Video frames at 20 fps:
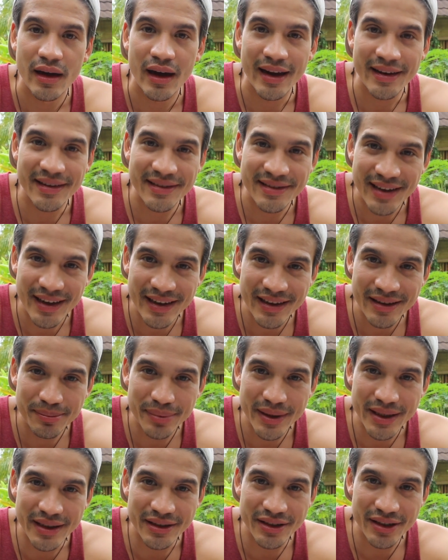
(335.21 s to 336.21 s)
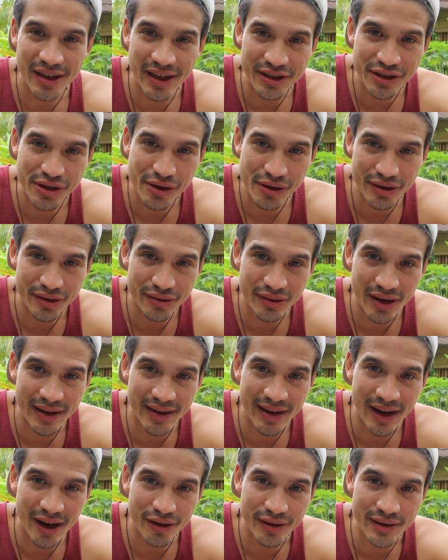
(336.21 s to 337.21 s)
And the second beach I show you right
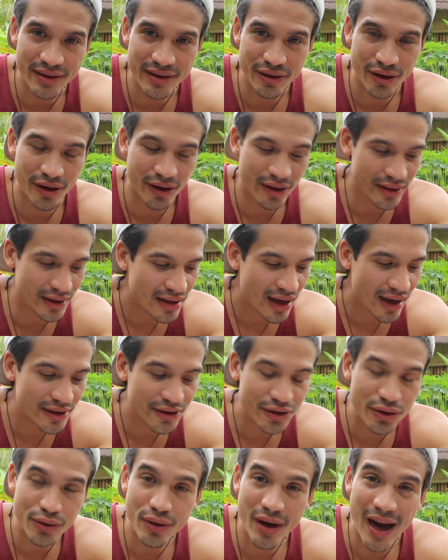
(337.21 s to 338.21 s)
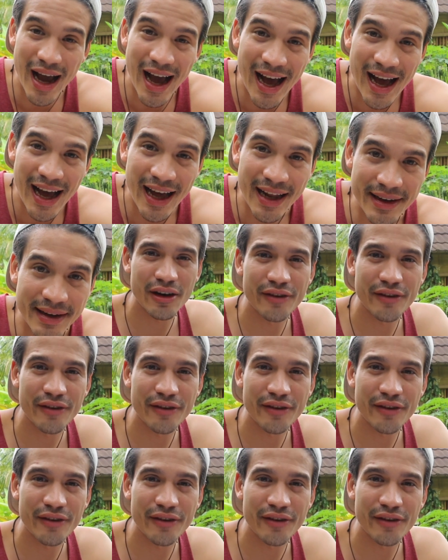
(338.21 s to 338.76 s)
now is called Tanjung Aan.